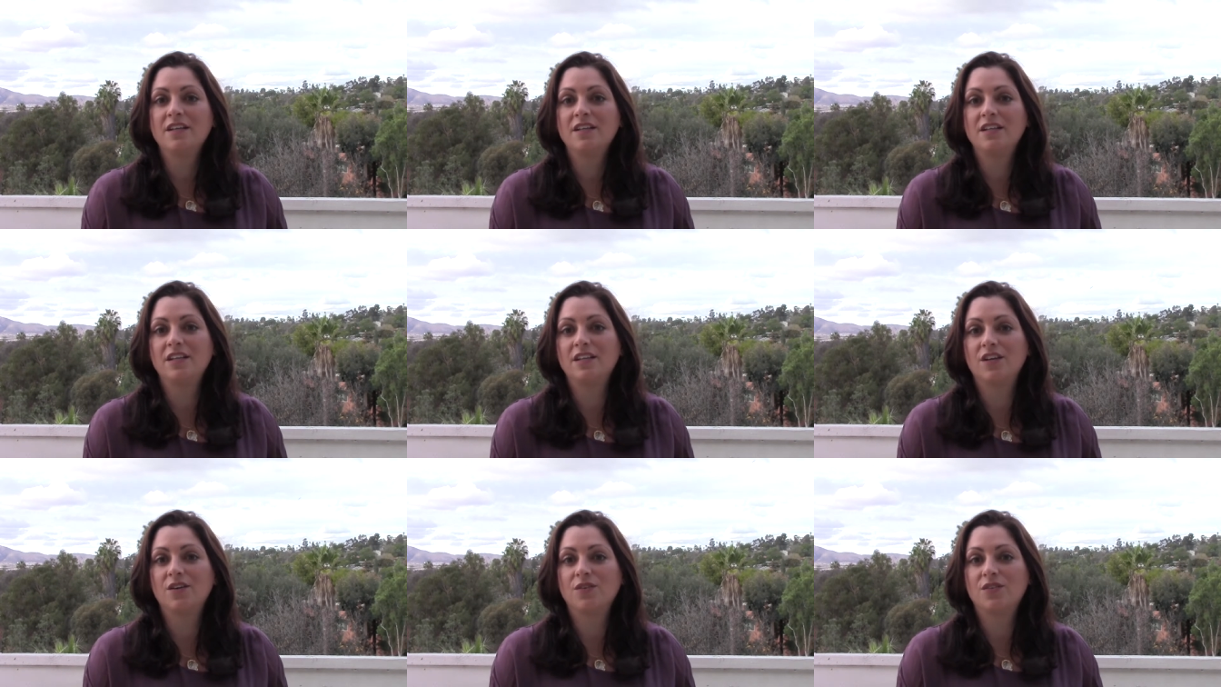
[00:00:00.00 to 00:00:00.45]

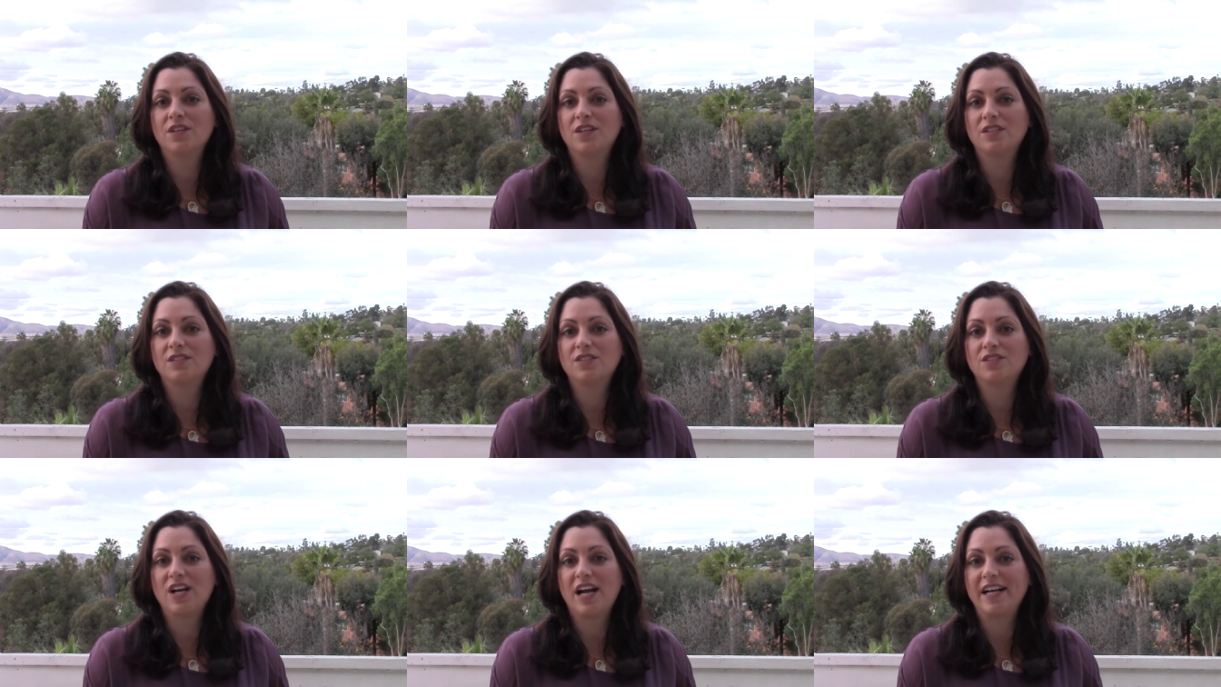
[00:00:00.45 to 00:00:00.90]

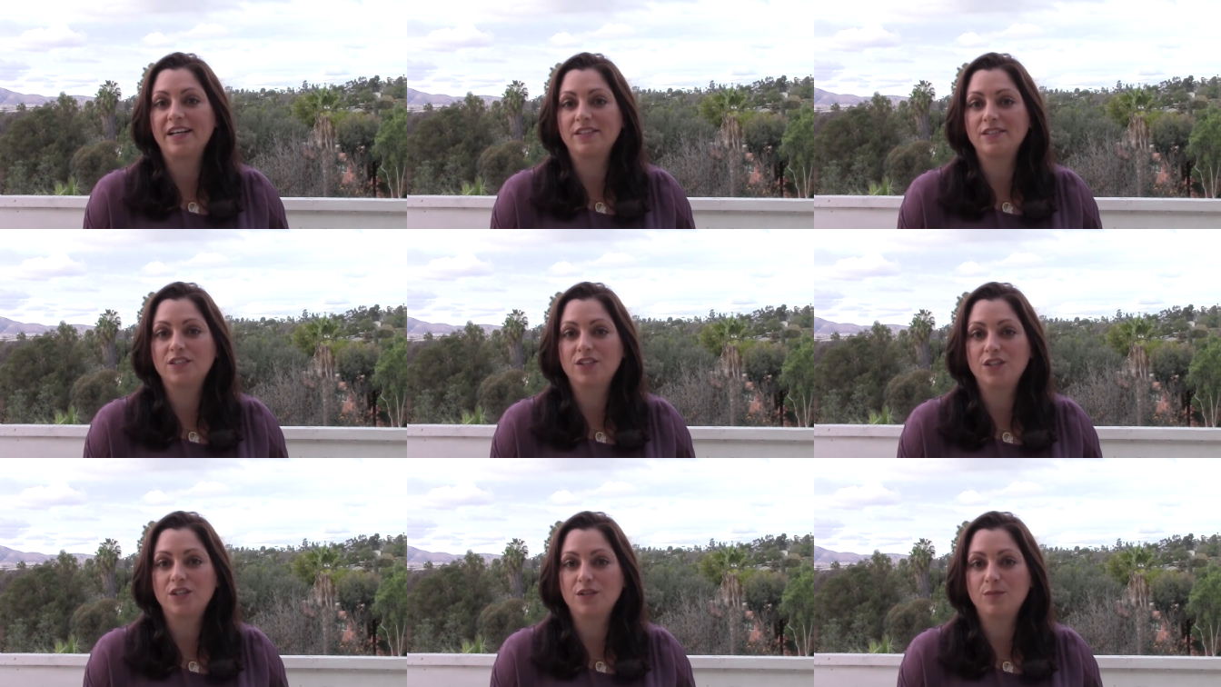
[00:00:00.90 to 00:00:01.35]
the
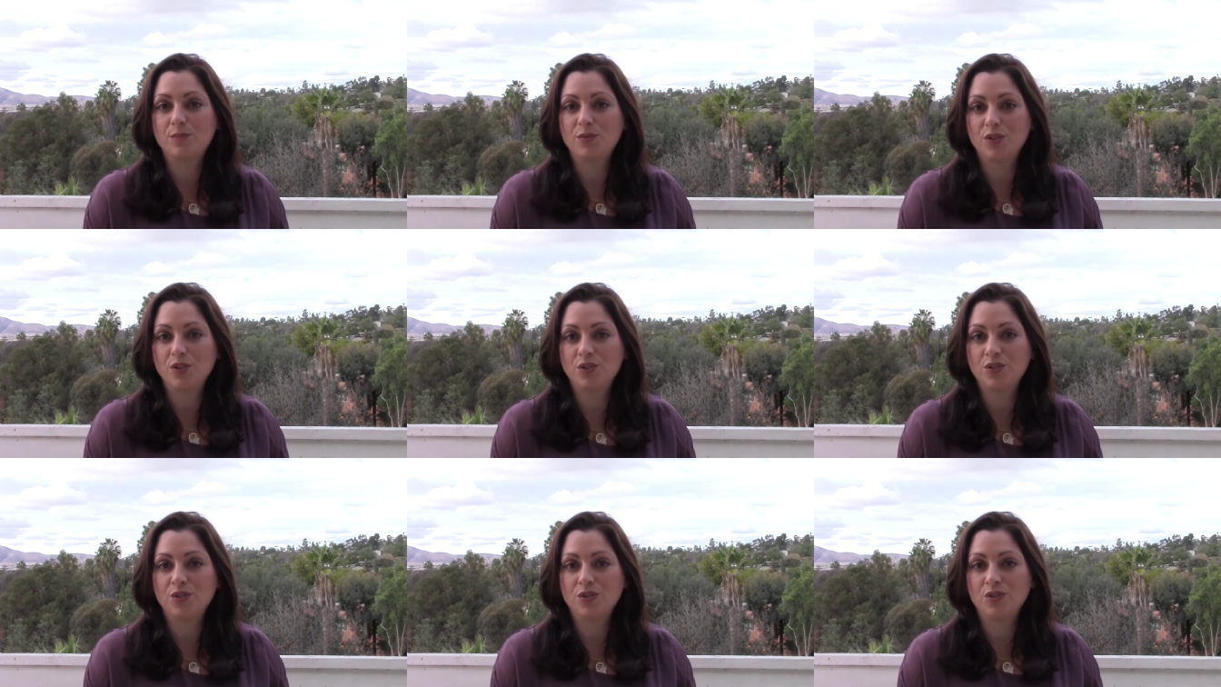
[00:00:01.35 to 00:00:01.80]
childhood
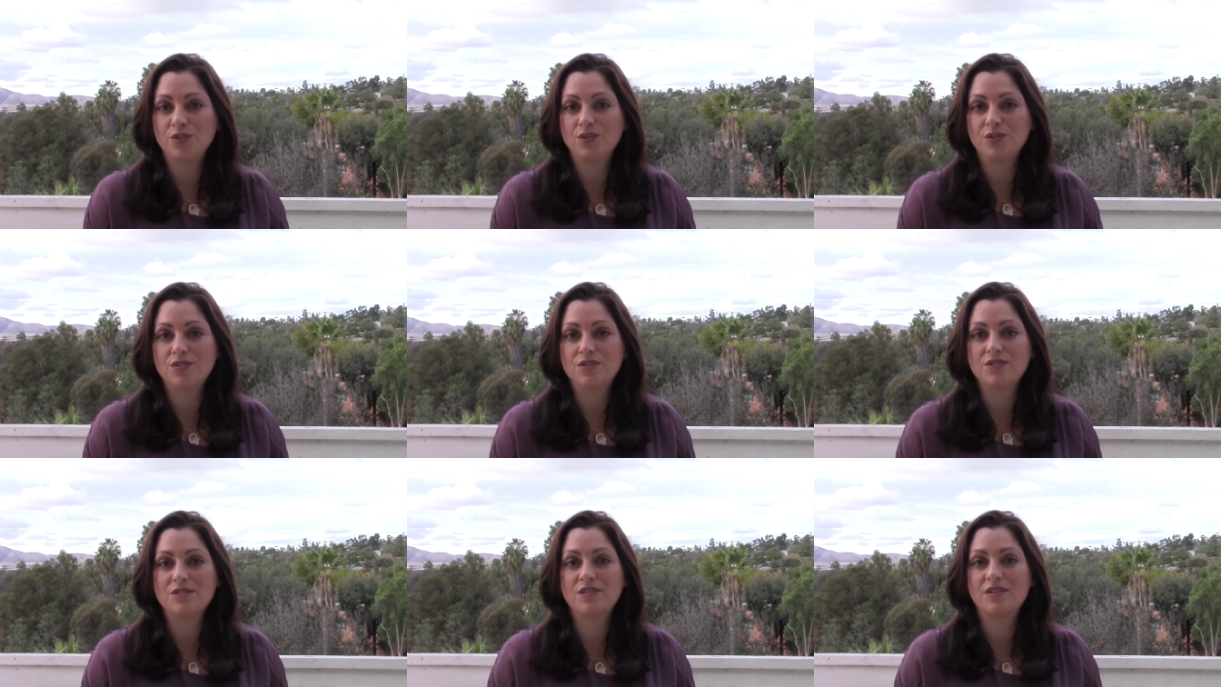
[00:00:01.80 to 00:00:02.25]

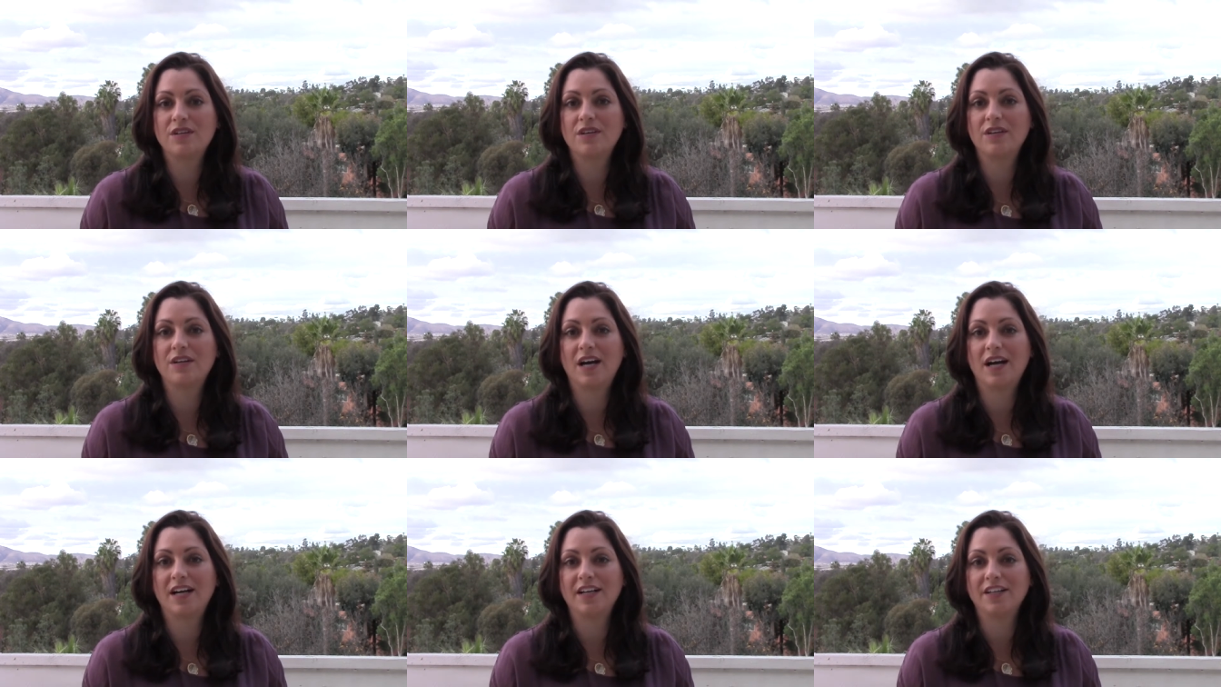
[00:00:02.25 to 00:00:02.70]
abuse,
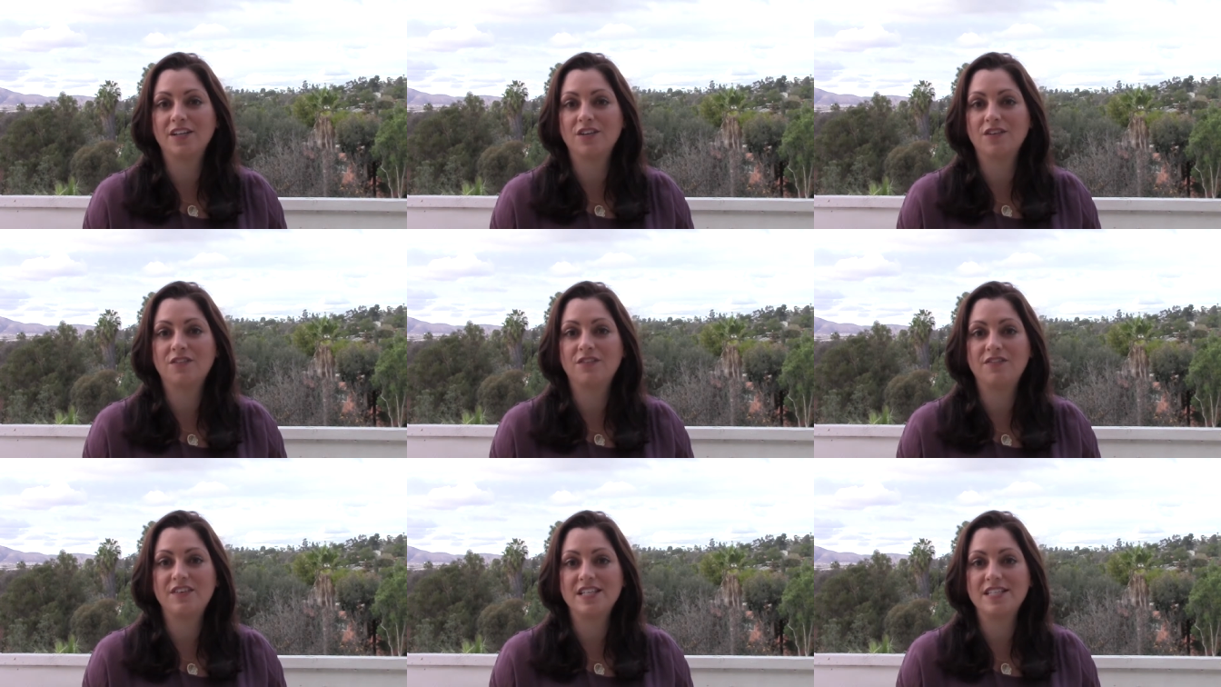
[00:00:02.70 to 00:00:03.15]

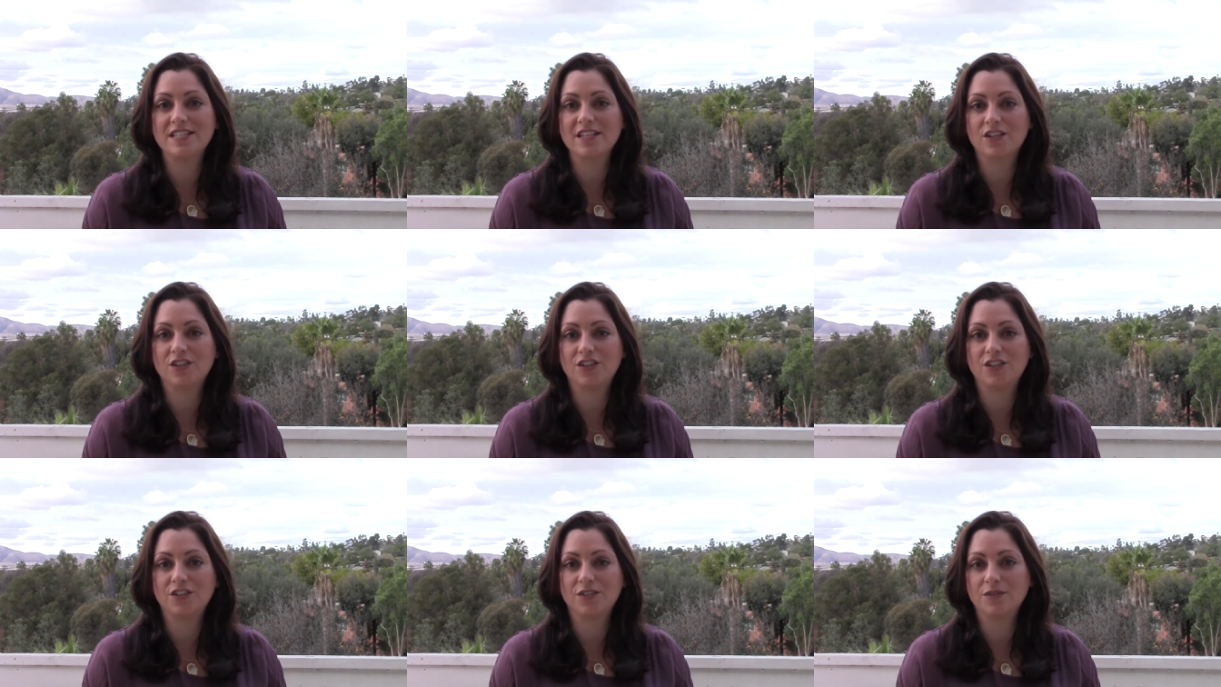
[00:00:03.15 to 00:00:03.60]

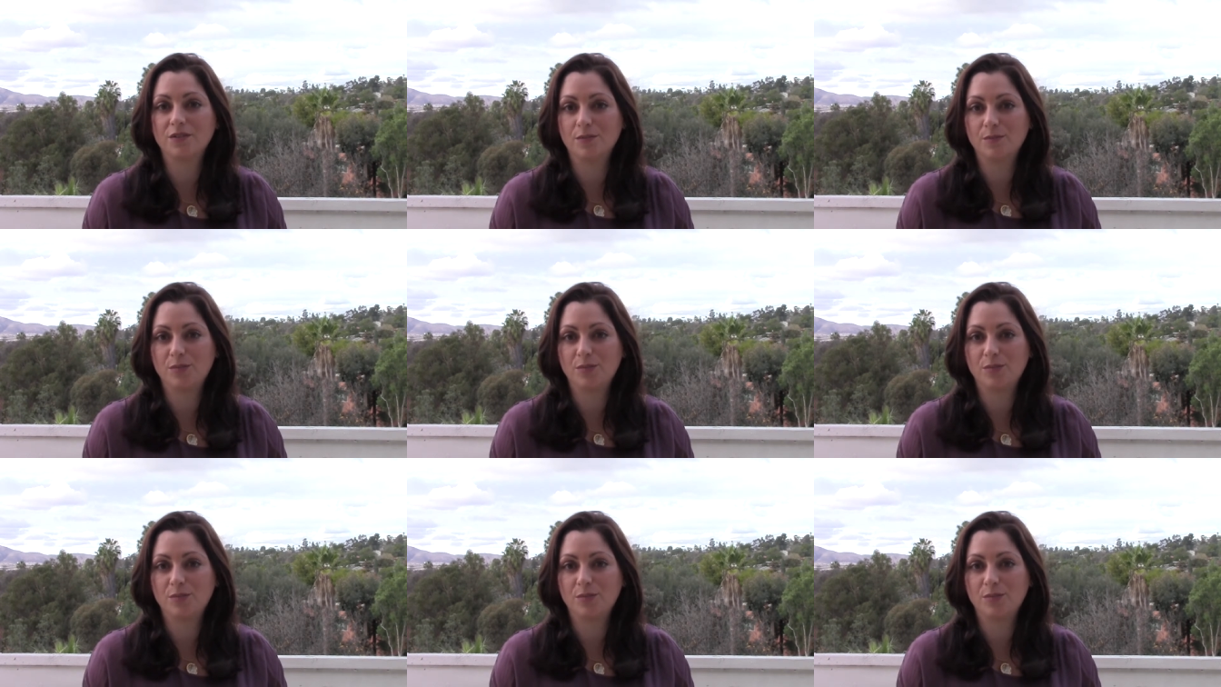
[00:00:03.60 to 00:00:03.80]
physical